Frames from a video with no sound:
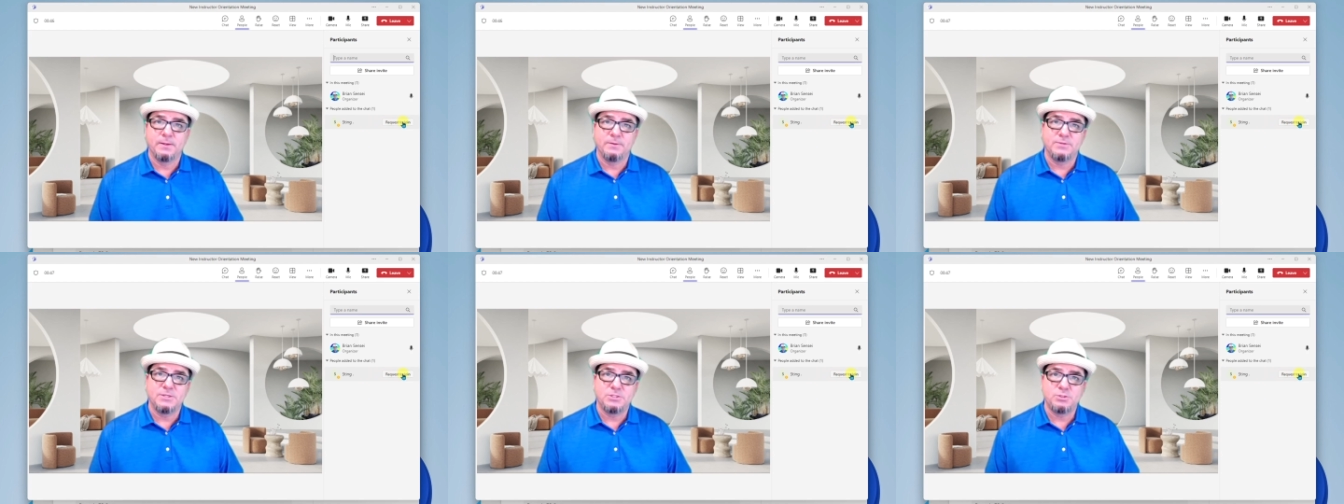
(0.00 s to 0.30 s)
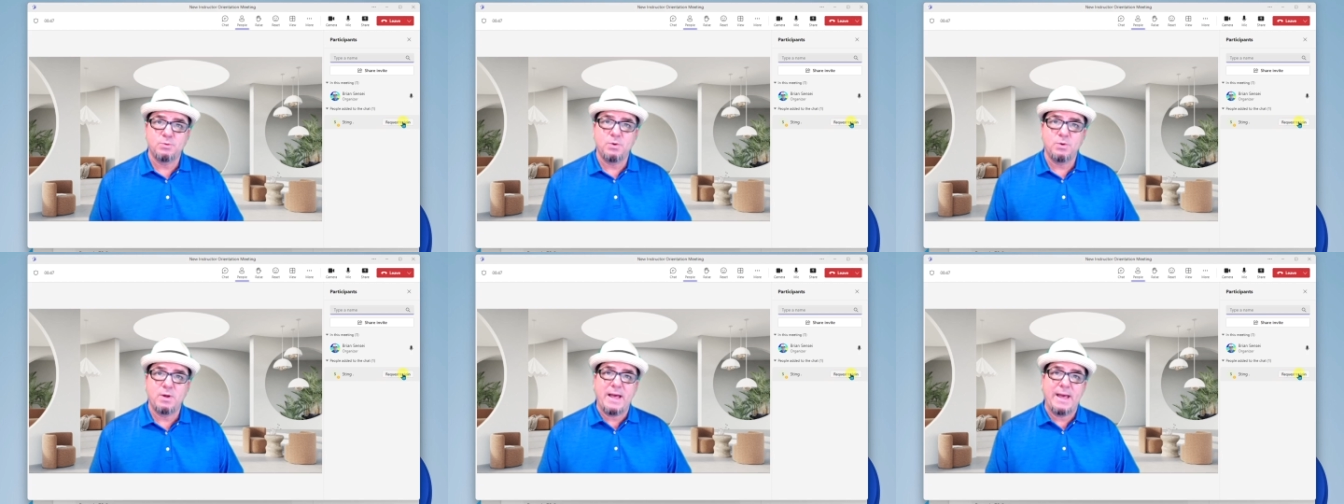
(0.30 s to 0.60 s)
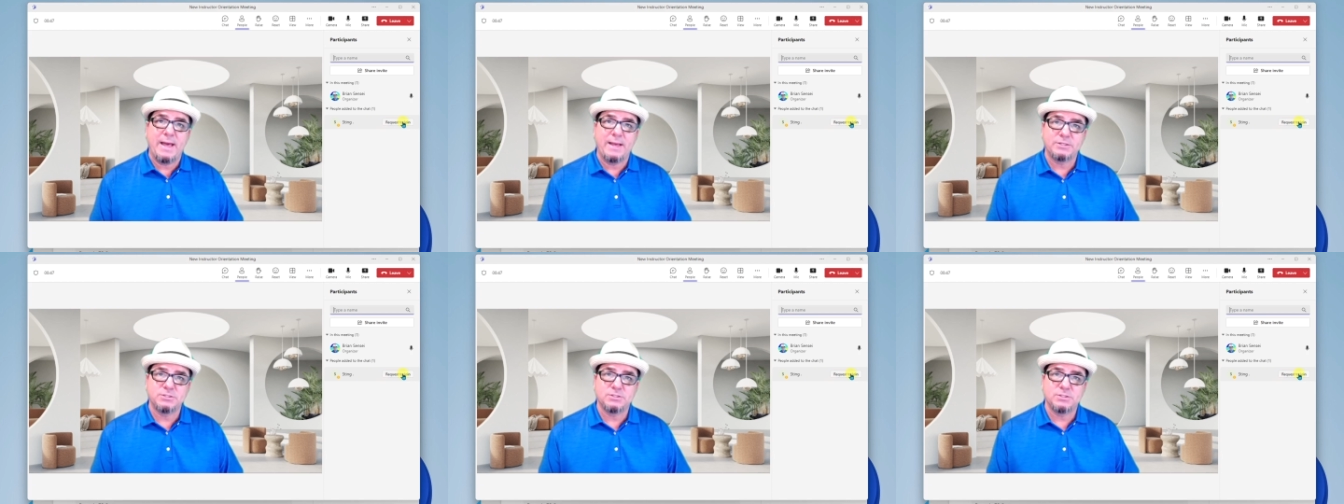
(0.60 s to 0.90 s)
This will
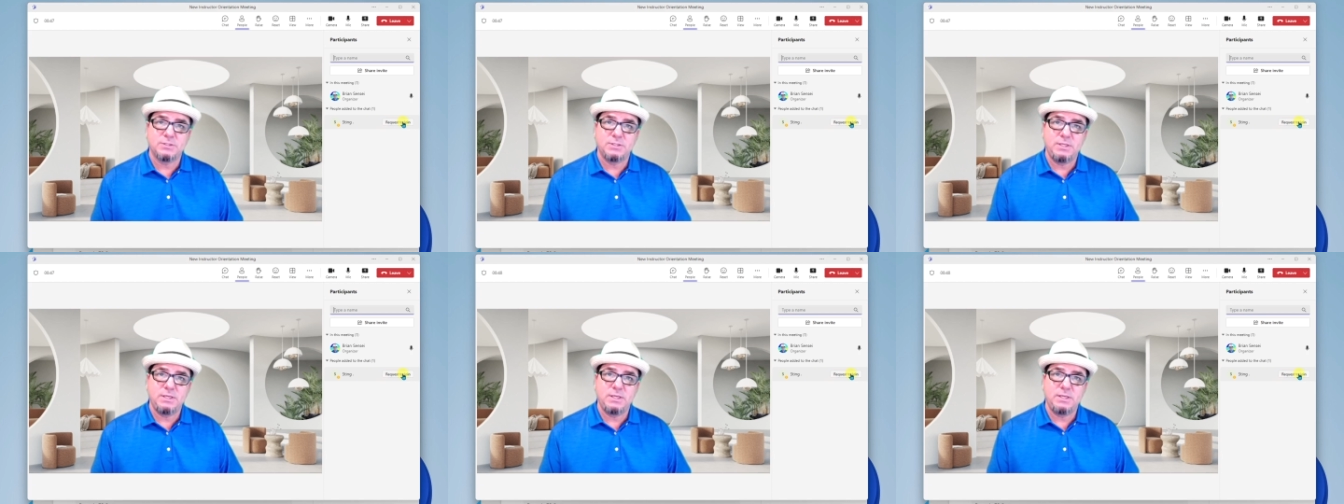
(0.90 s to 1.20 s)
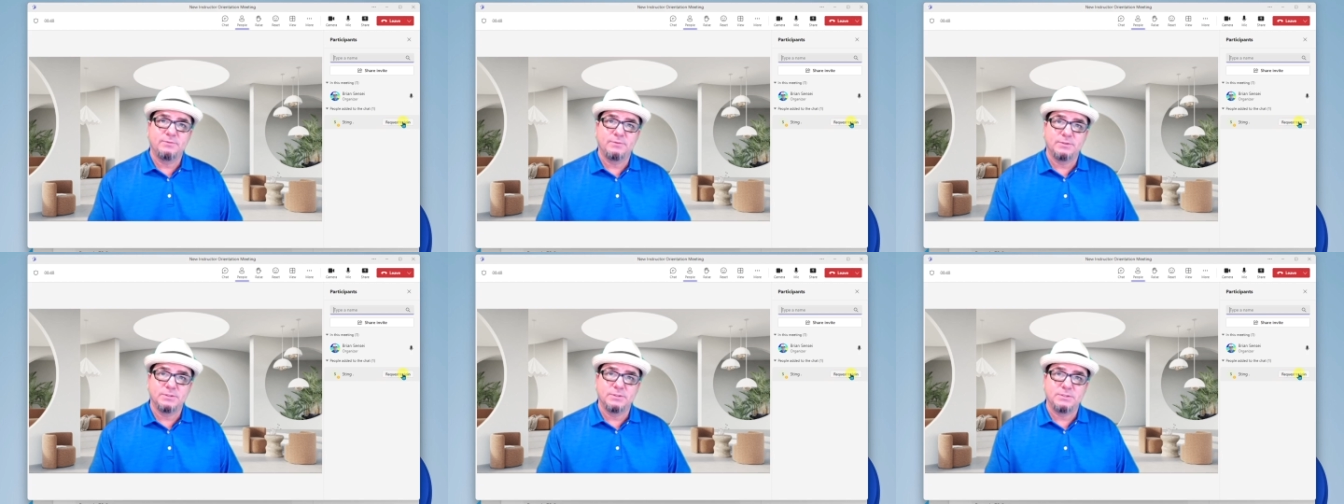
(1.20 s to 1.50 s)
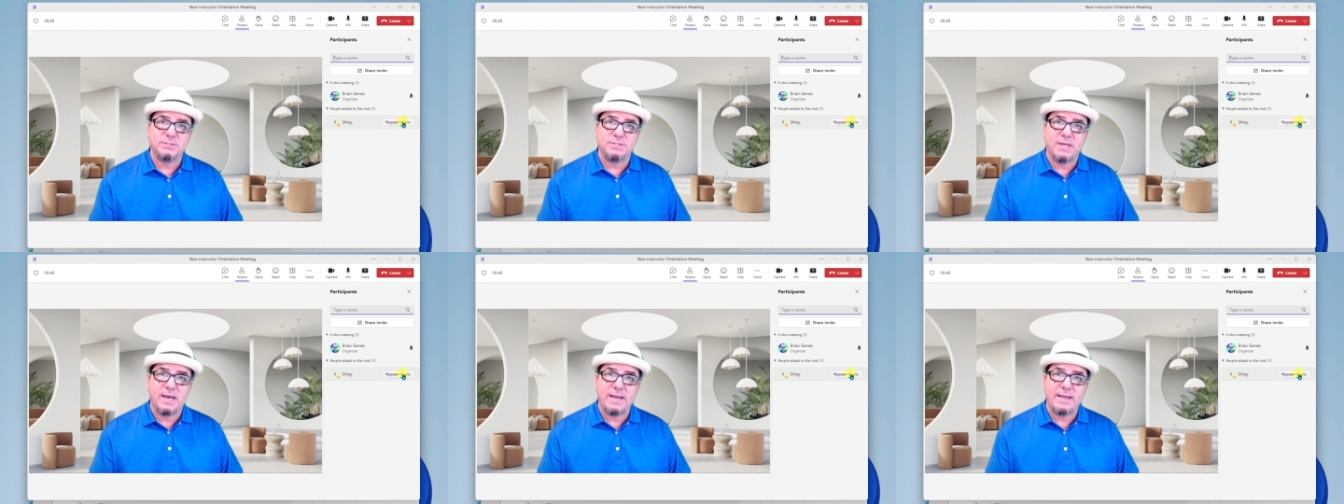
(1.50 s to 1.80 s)
actually
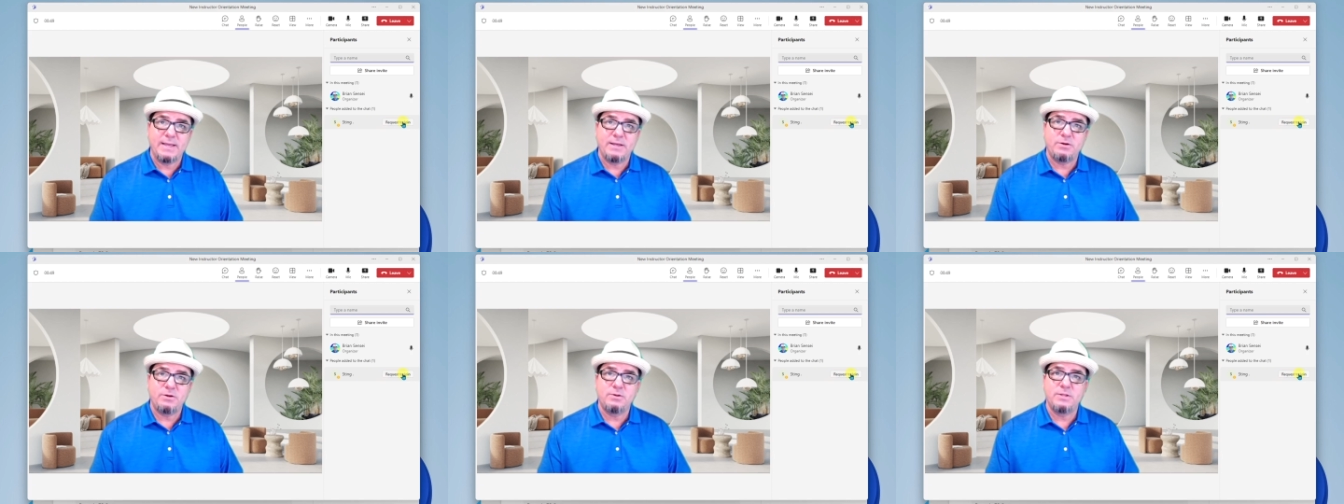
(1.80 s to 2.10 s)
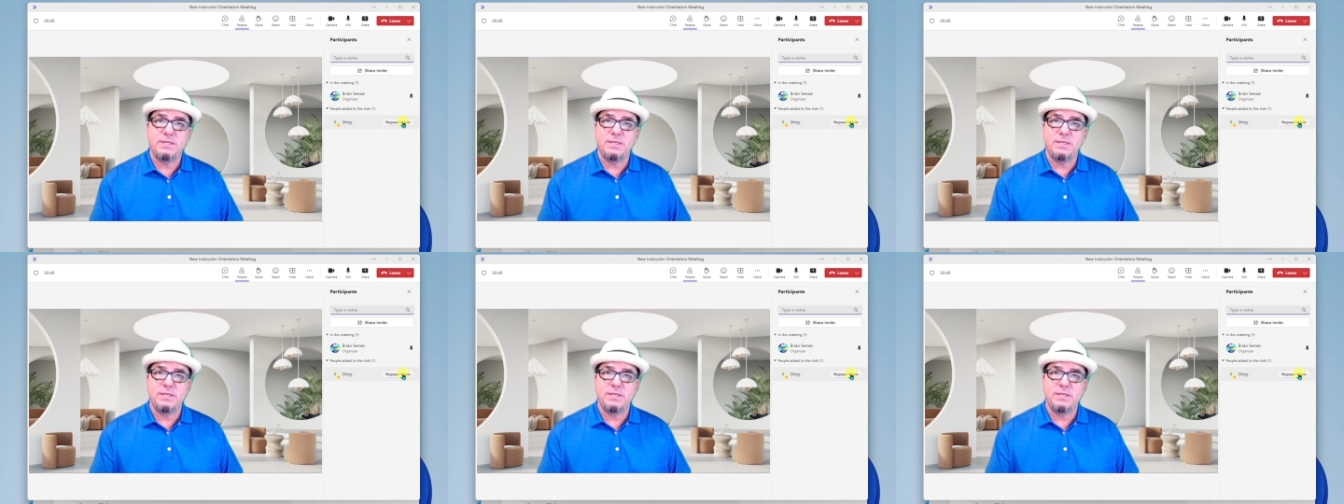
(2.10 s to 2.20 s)
dial